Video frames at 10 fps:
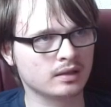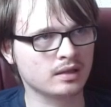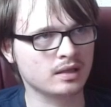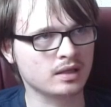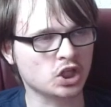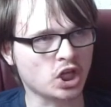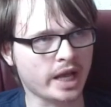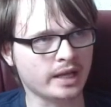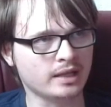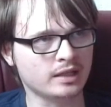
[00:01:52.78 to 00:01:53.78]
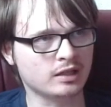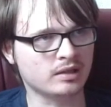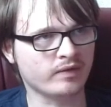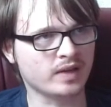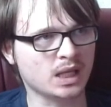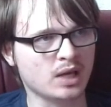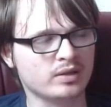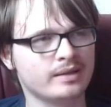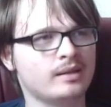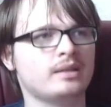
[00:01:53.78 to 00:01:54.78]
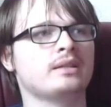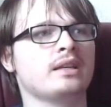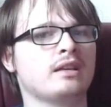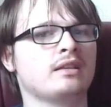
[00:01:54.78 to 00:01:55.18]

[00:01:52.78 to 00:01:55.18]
change the video settings to